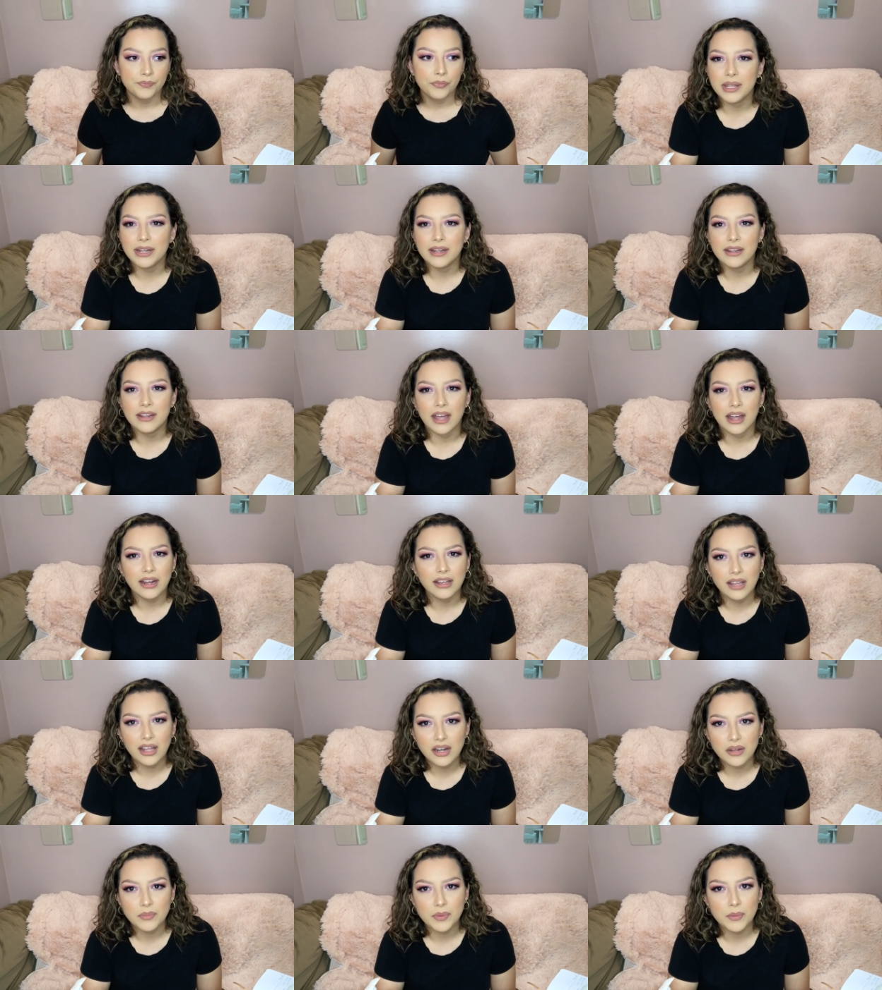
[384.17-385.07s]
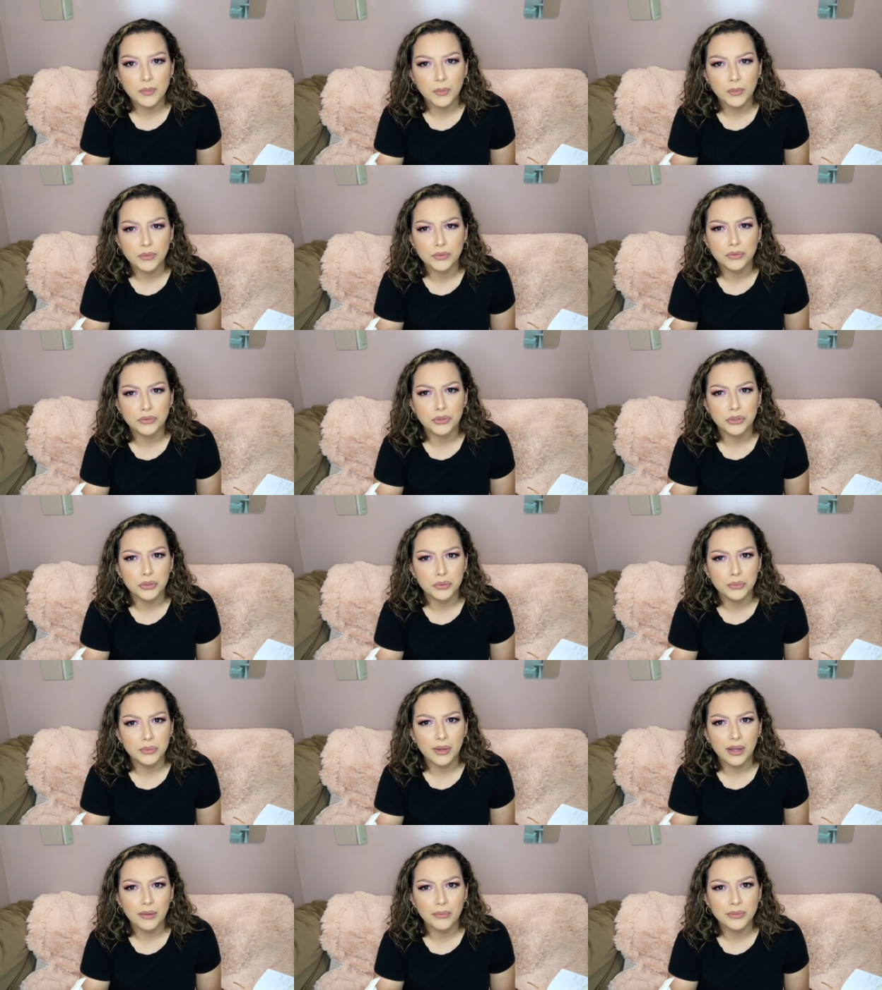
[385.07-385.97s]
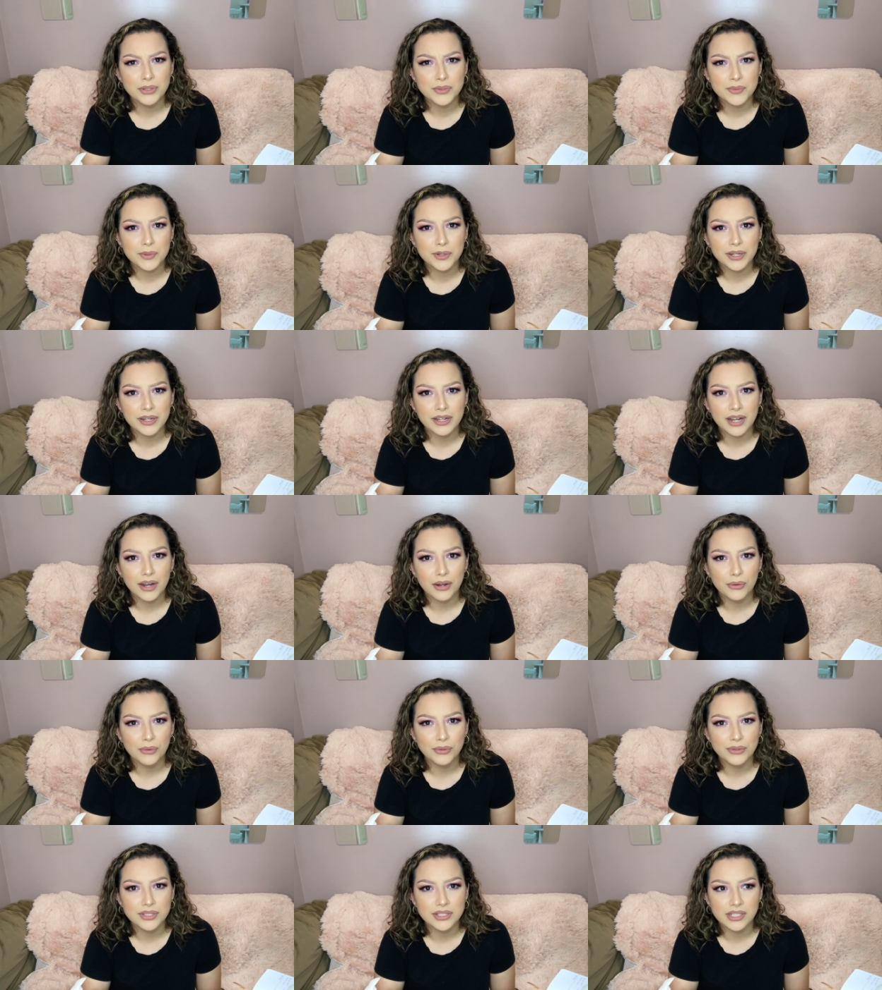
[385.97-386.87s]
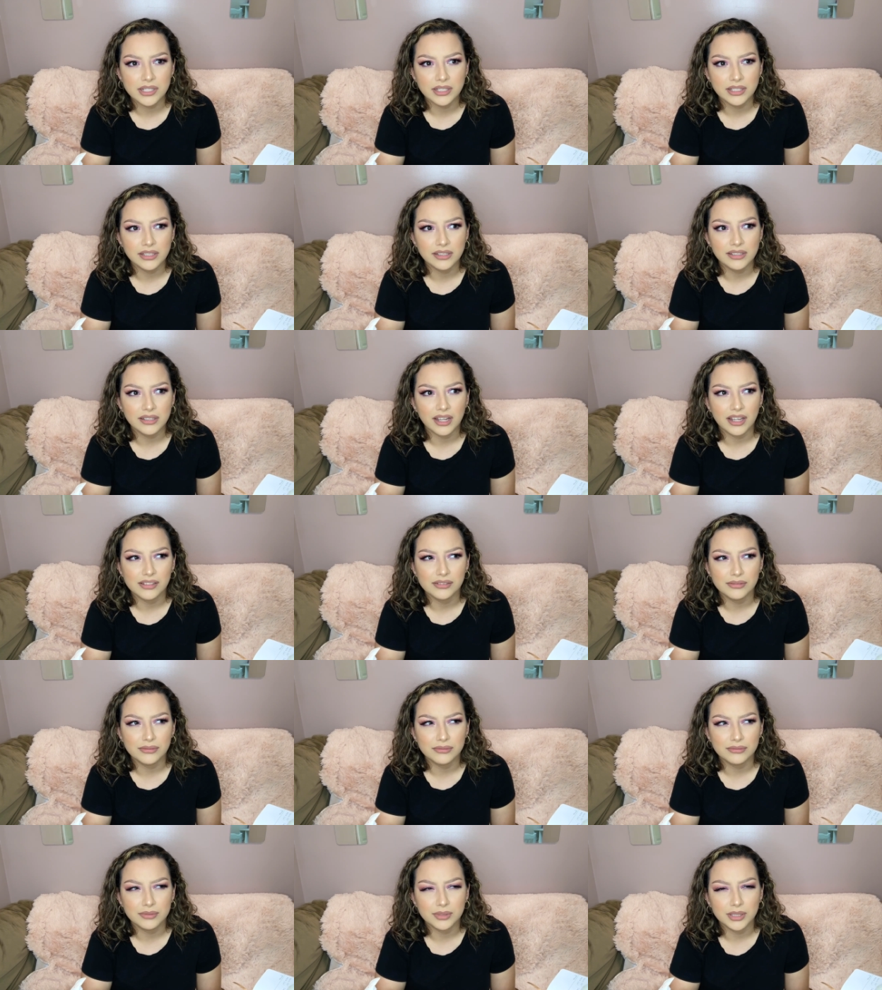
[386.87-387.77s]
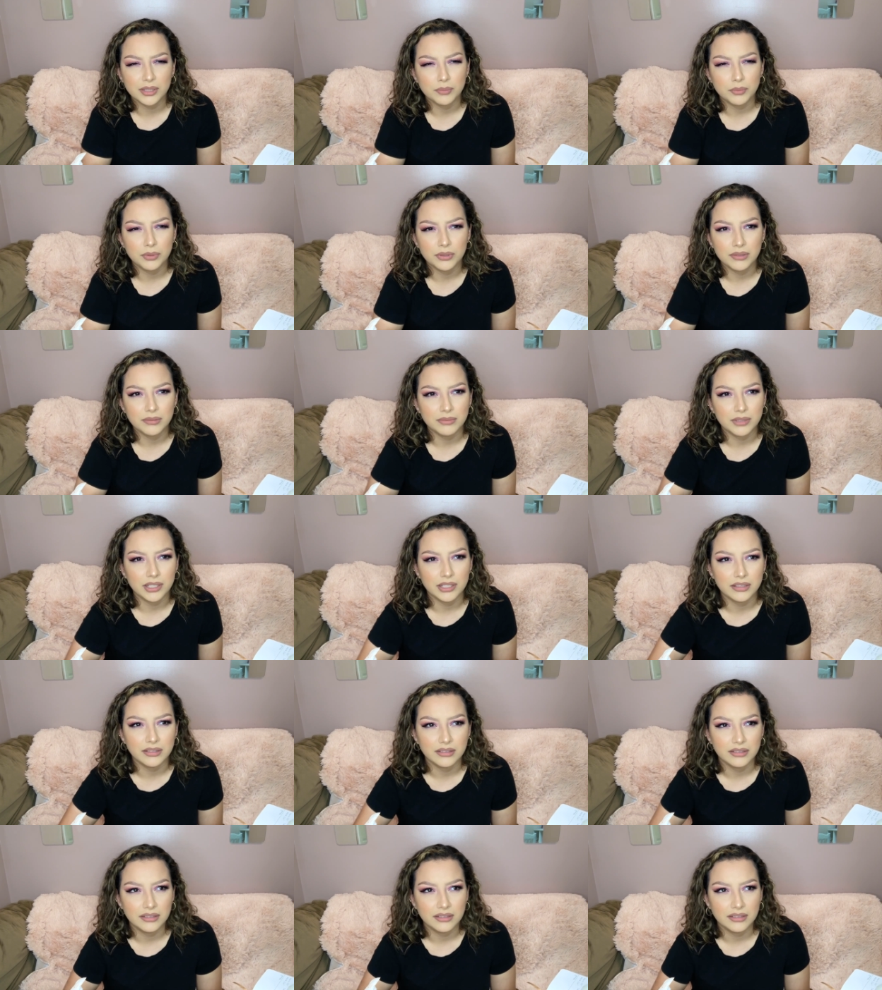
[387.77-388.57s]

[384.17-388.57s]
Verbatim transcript: Not a lot of people knew I was working at Ulta. I don't really put like